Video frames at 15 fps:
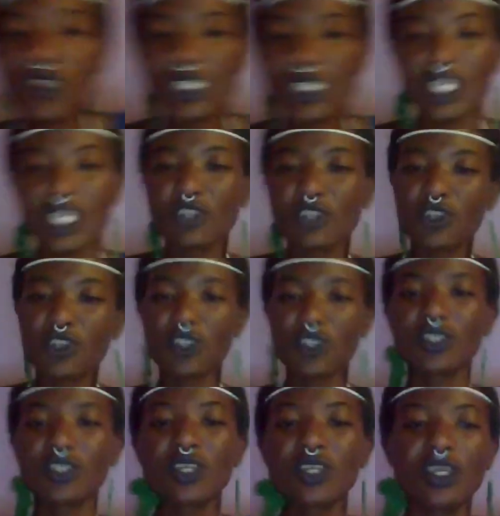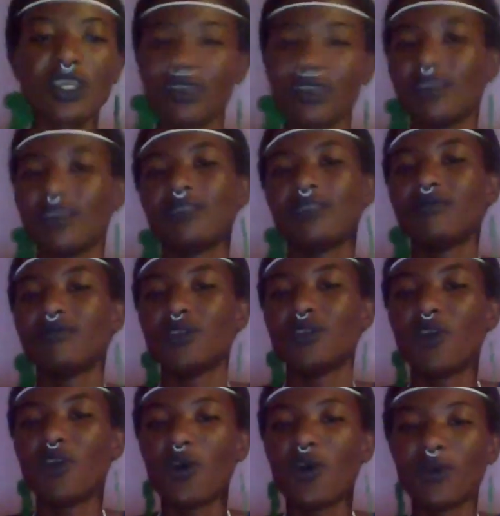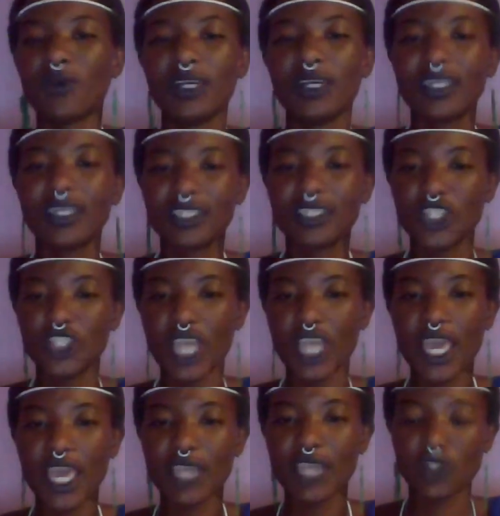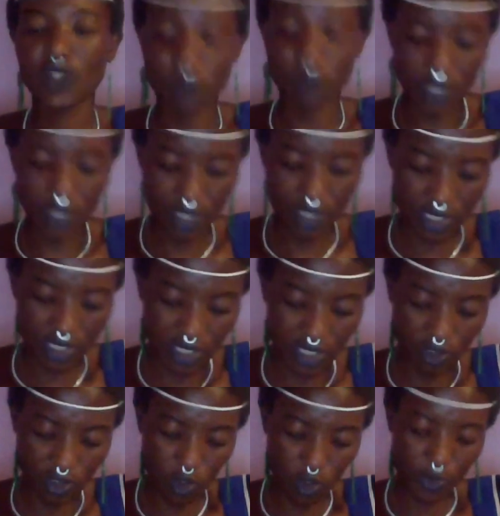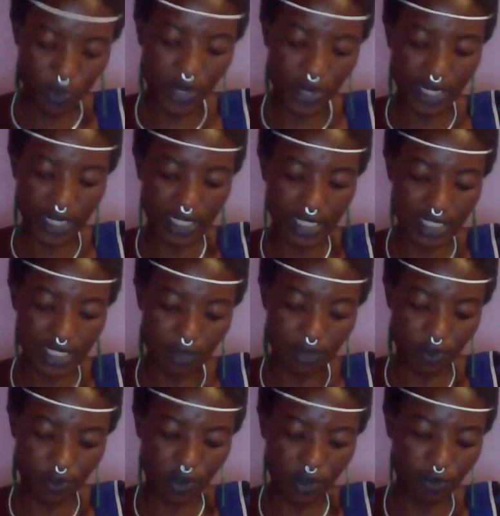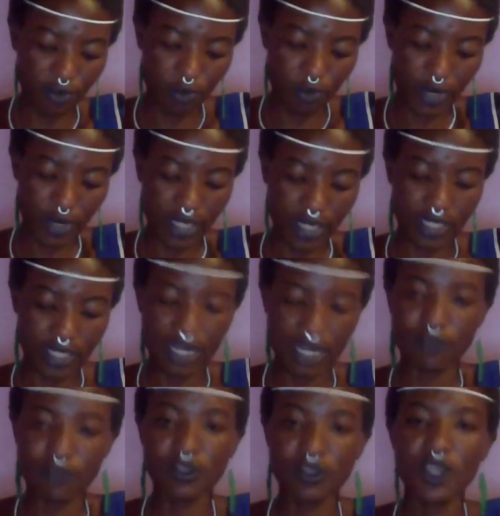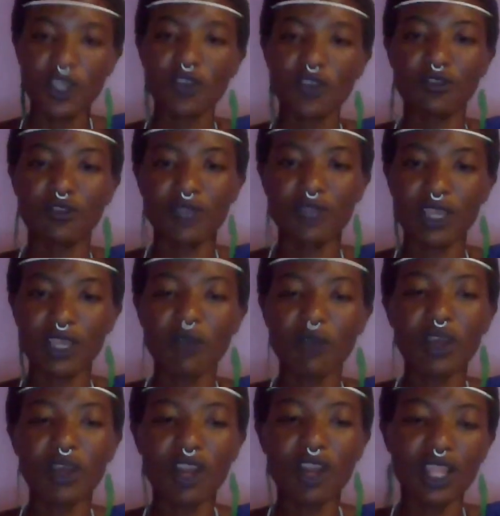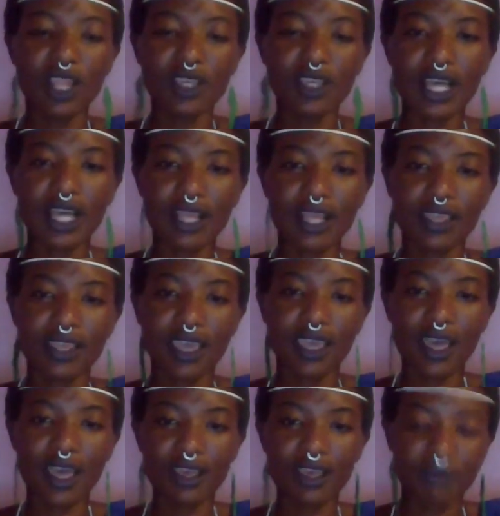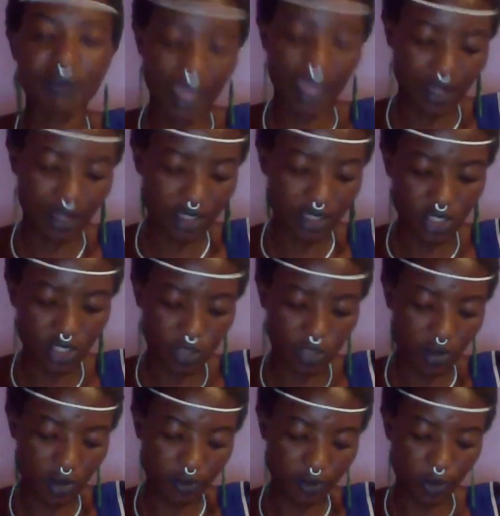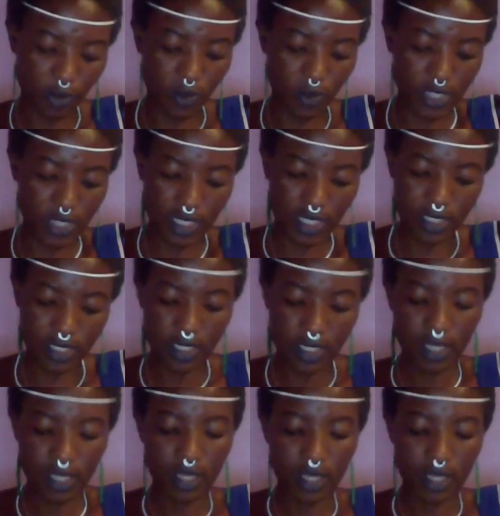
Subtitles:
Your skin could, you know, change because you're pregnant. Some of you, if you're pregnant and you feel like, oh my god, I look ugly. Ah, man, it's just part of the process.